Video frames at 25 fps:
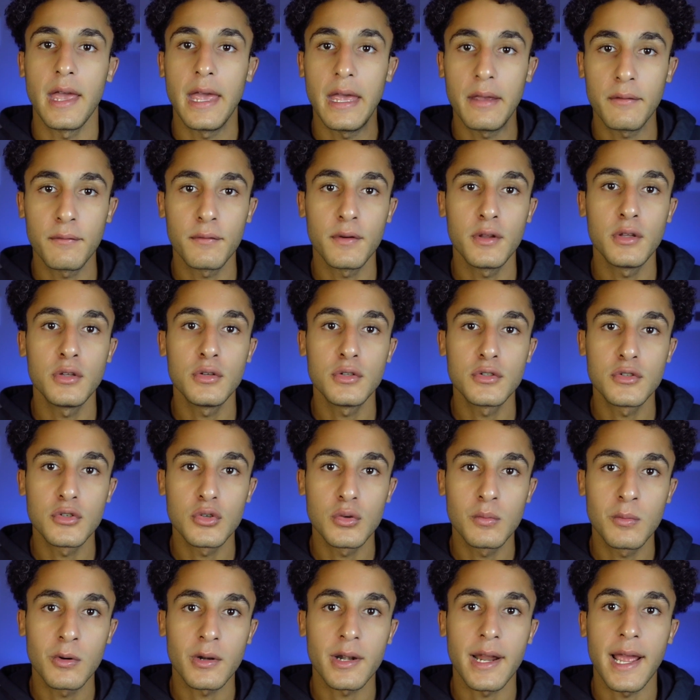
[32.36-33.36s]
Every
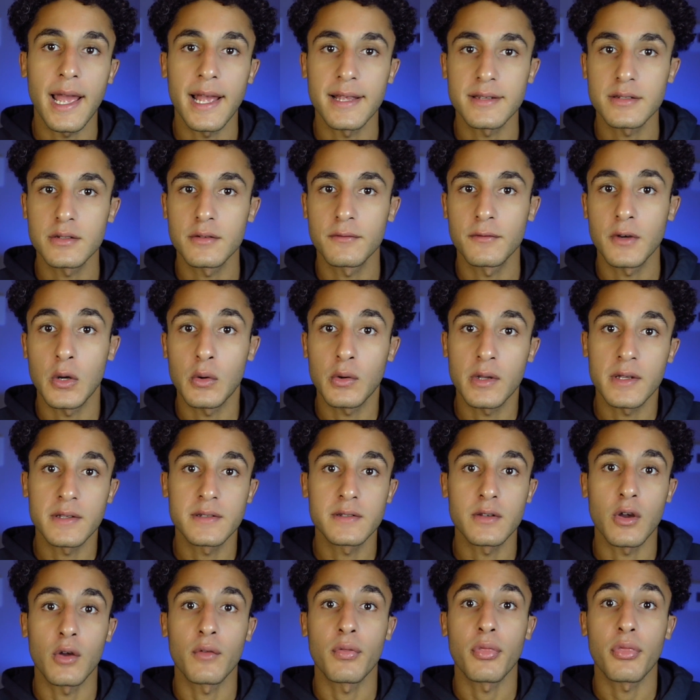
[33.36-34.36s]
YouTuber has to
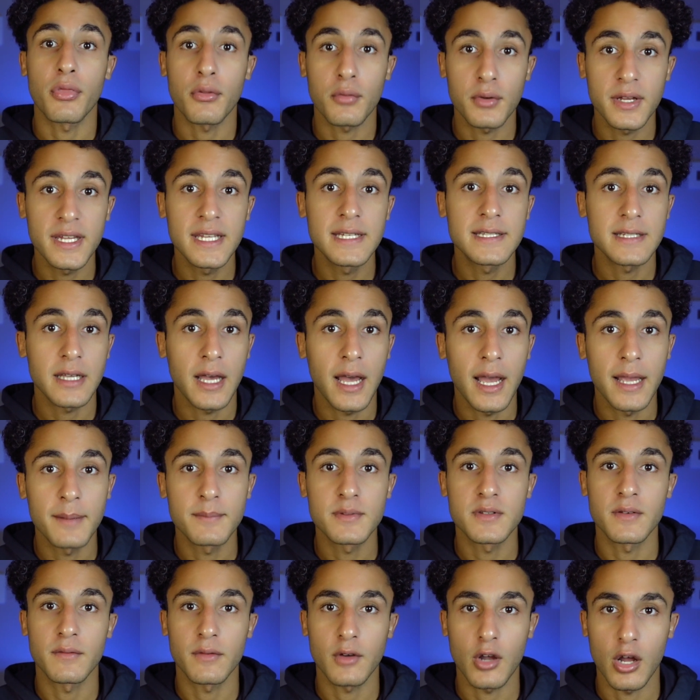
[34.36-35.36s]
focus on 3
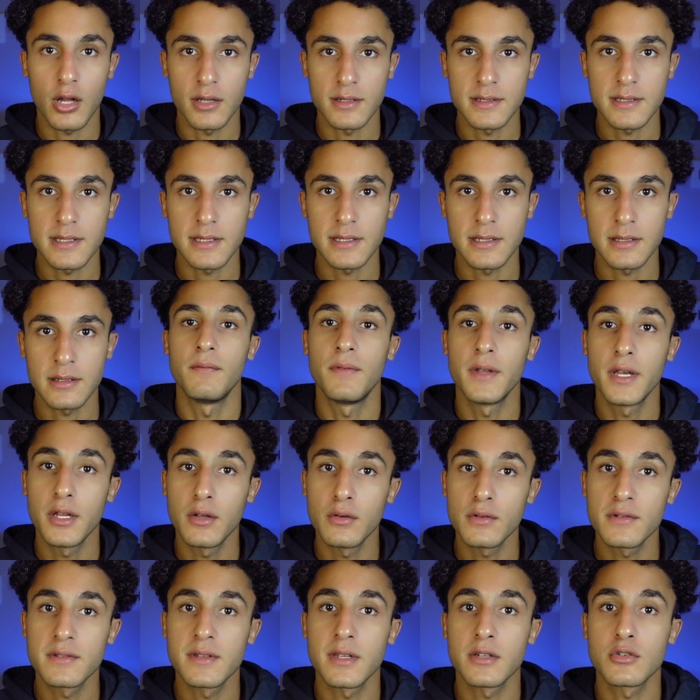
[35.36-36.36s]
types of content.
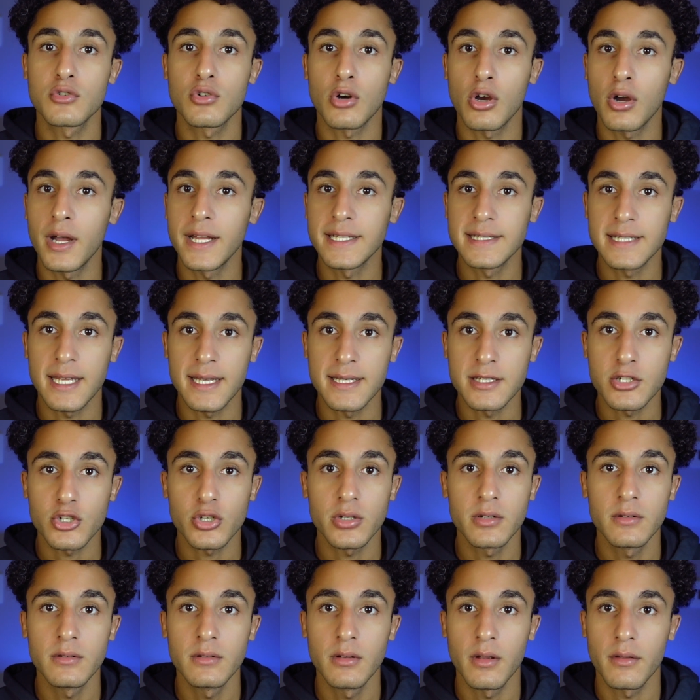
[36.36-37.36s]
Videos that draw
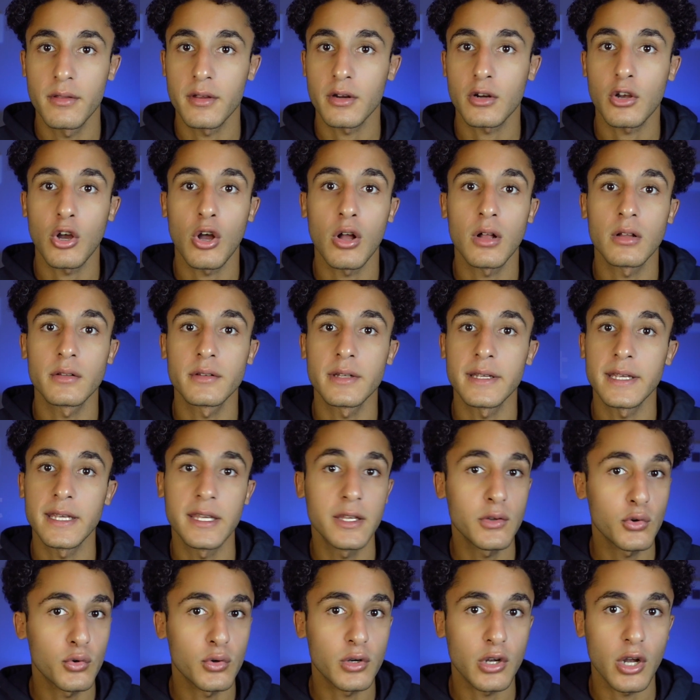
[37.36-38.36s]
attention, they're called
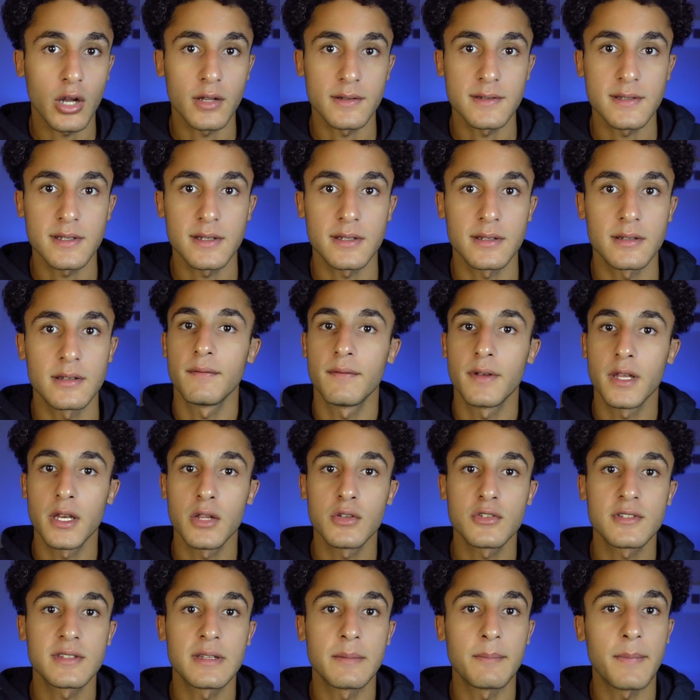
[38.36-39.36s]
hero content.
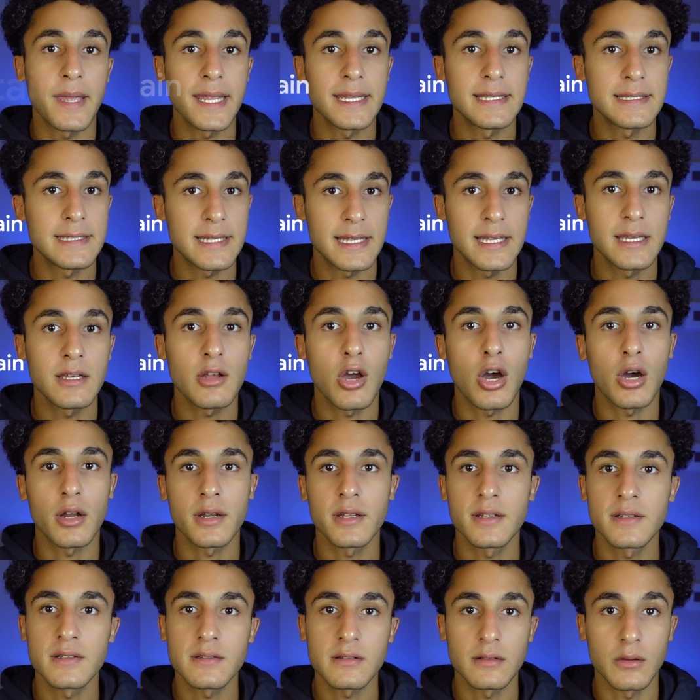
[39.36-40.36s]
Videos to maintain
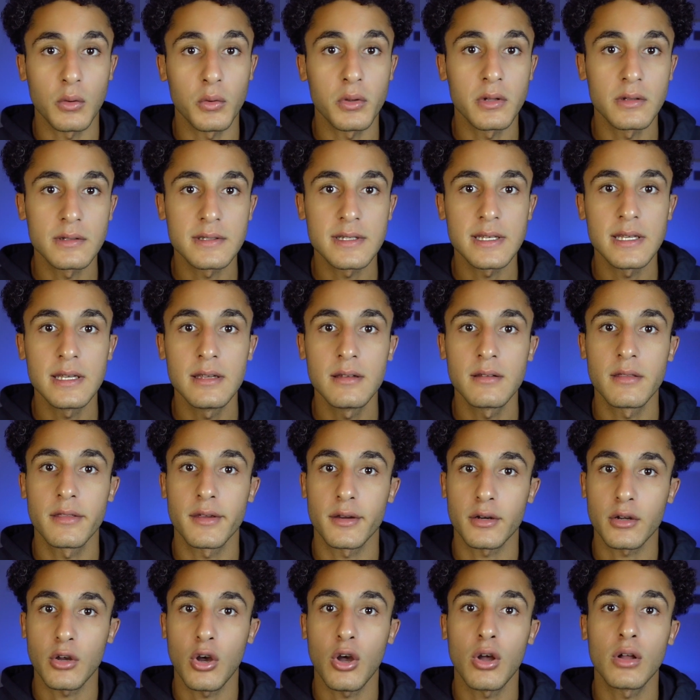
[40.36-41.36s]
audience loyalty,
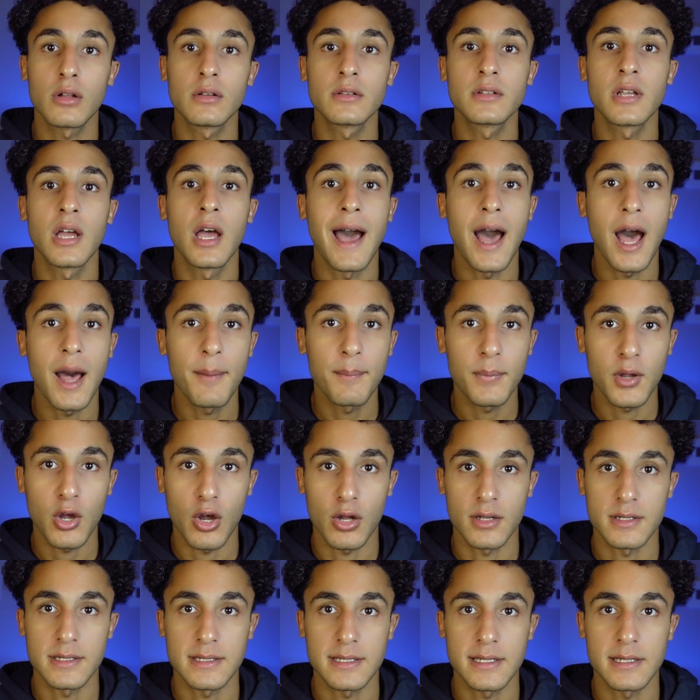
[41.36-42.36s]
they're called hub
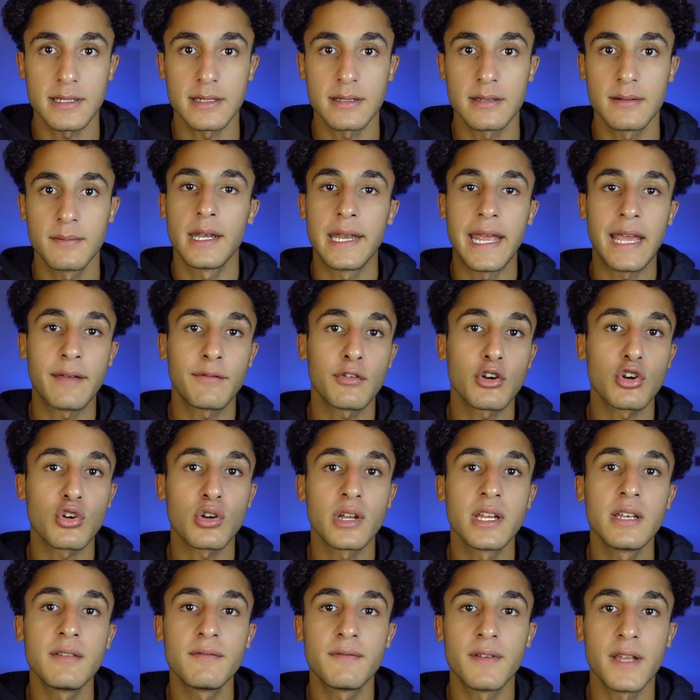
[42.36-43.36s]
content. And
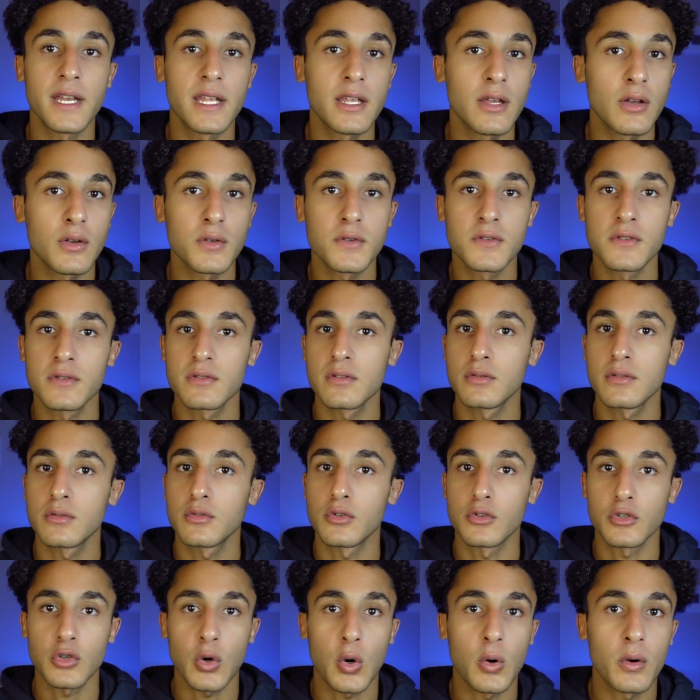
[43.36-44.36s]
evergreen videos,
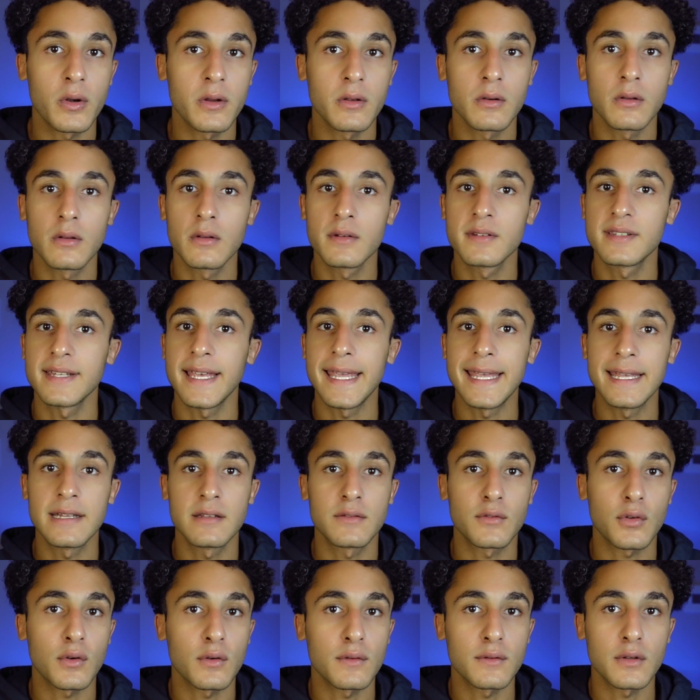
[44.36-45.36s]
tutorials,
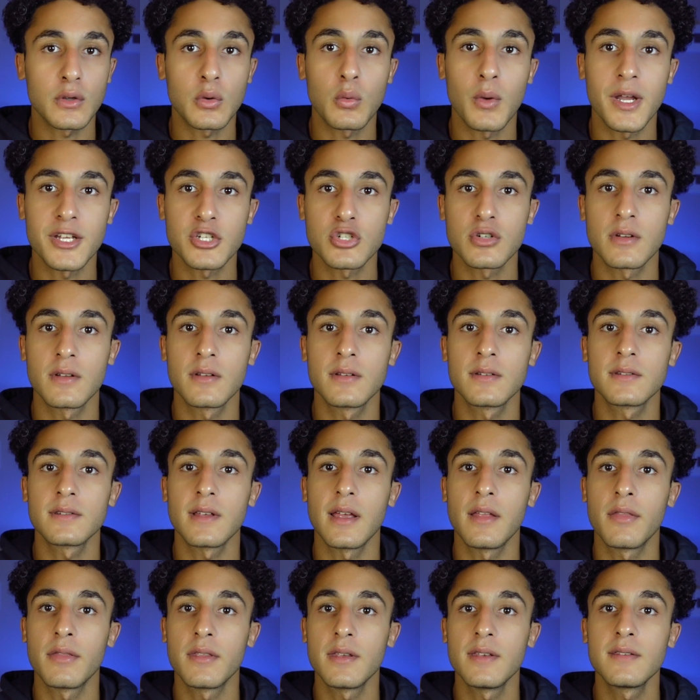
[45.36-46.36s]
answers to questions,
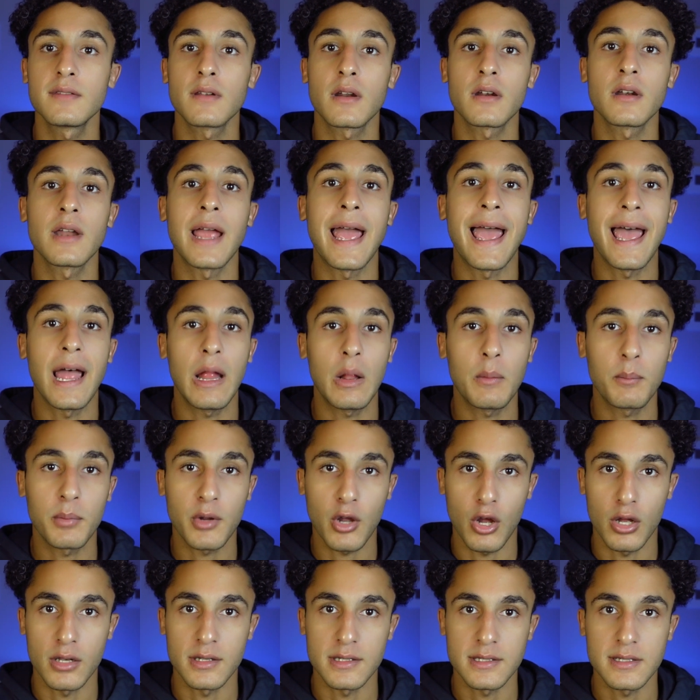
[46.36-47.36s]
and these are help
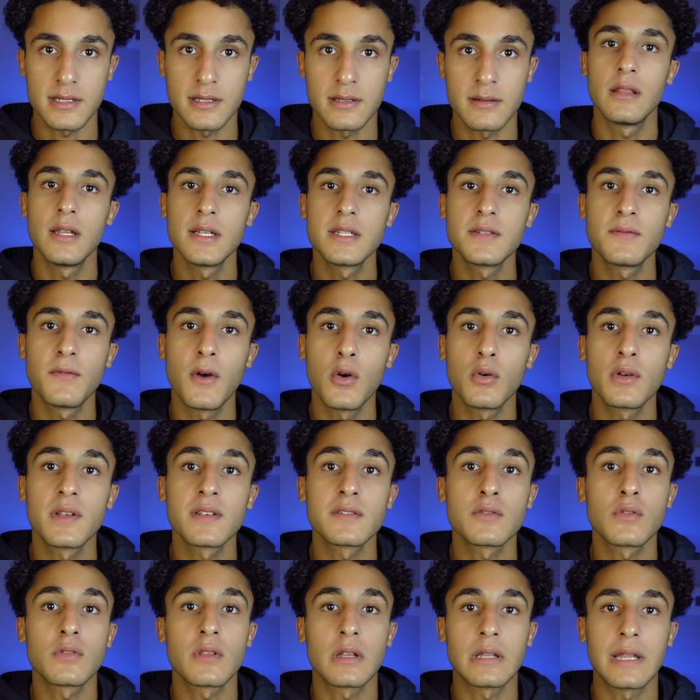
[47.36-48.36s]
content. Let's
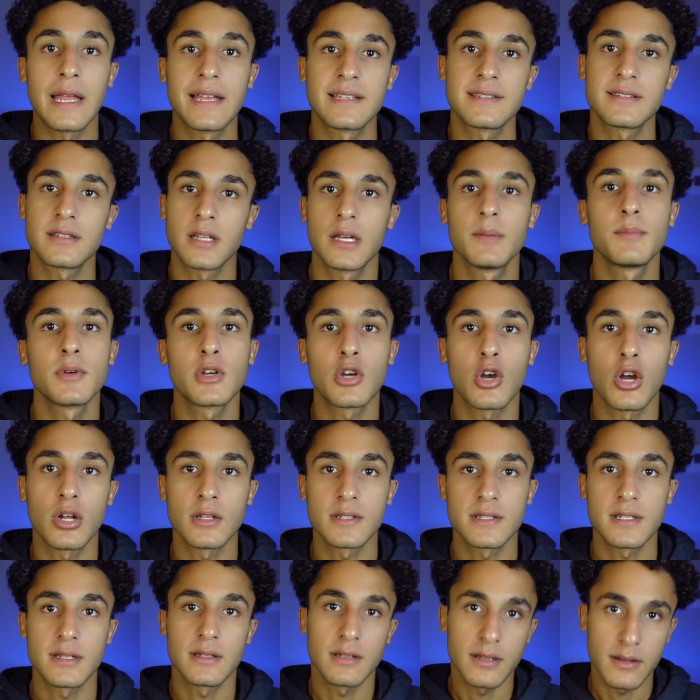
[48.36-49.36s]
focus on the last type of
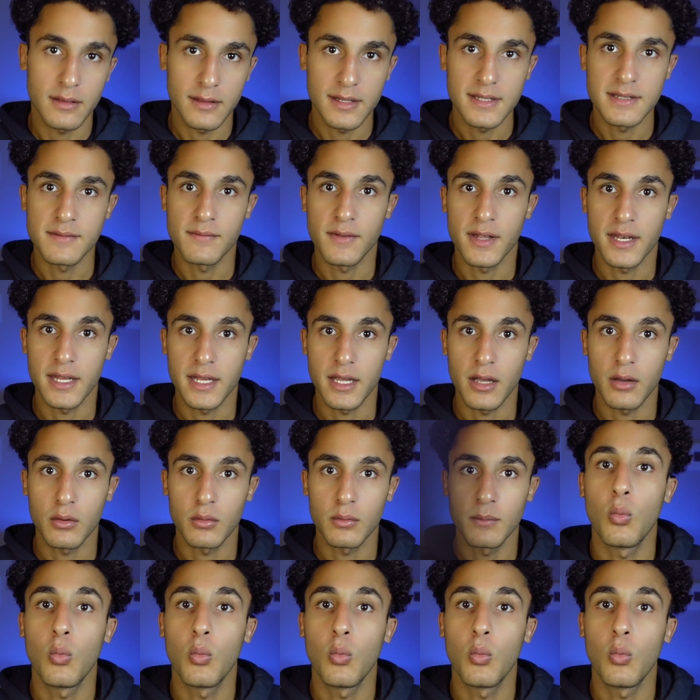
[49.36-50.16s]
content in this video.